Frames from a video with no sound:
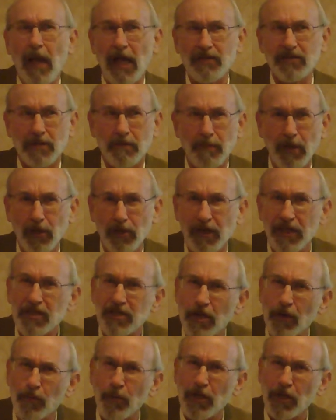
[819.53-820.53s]
possibilities
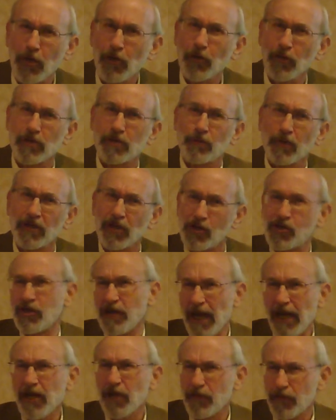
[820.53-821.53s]
could be used with a
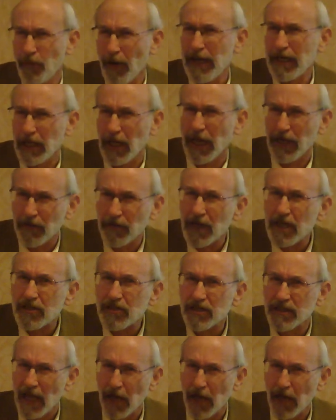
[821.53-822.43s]
genetic trait like this,